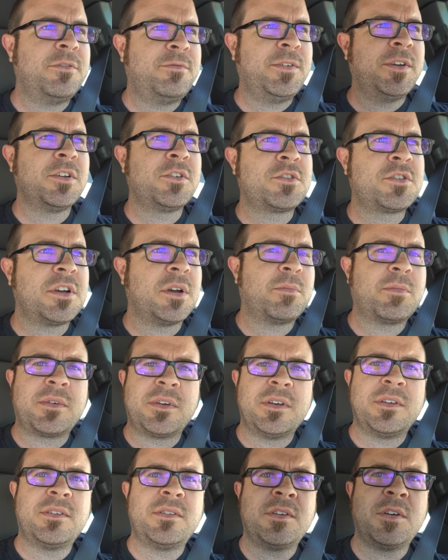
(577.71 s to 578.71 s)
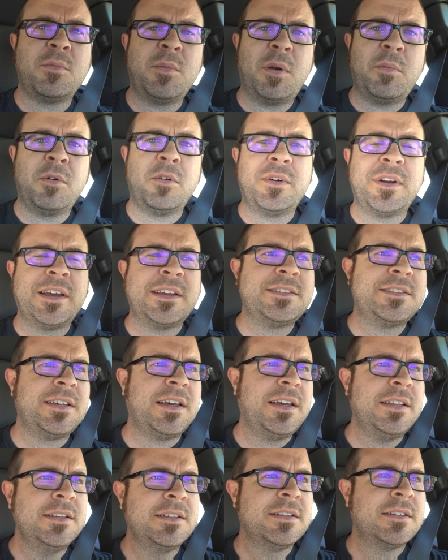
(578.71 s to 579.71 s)
a field trip because you remember what I
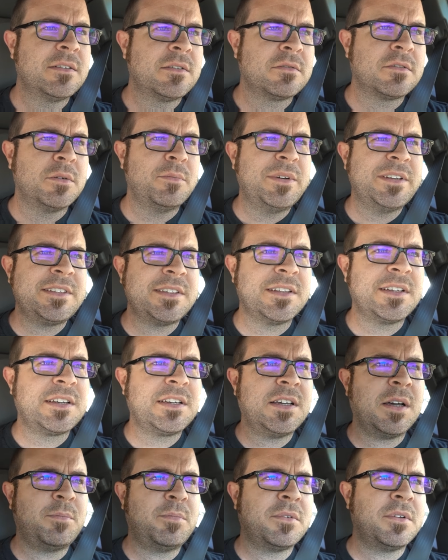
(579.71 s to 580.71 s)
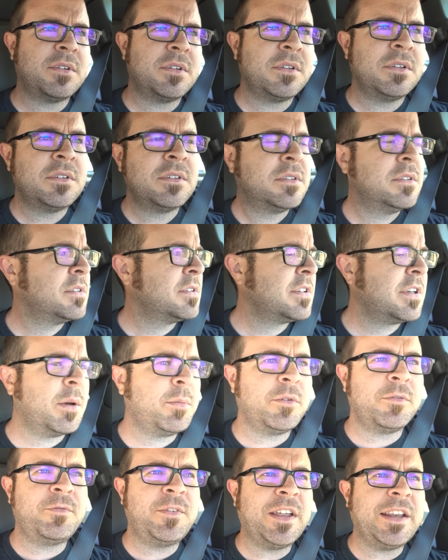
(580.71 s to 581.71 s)
said? We're missing a couple
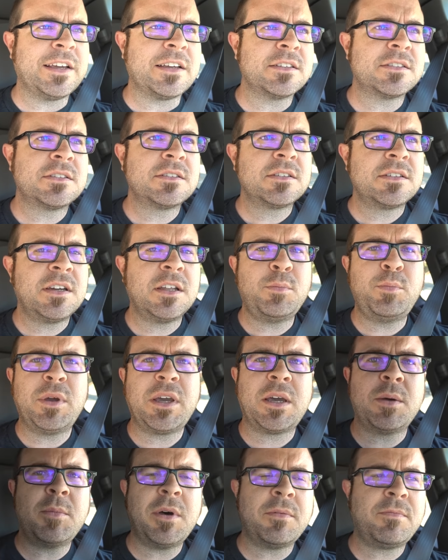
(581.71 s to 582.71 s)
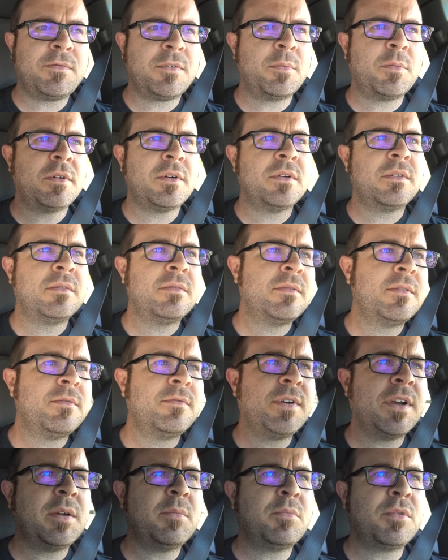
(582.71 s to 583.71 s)
couple fittings. Gotta pick them up from a
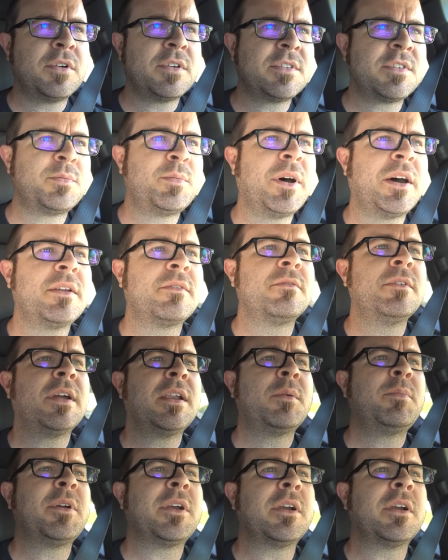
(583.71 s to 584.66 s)
very important spot right up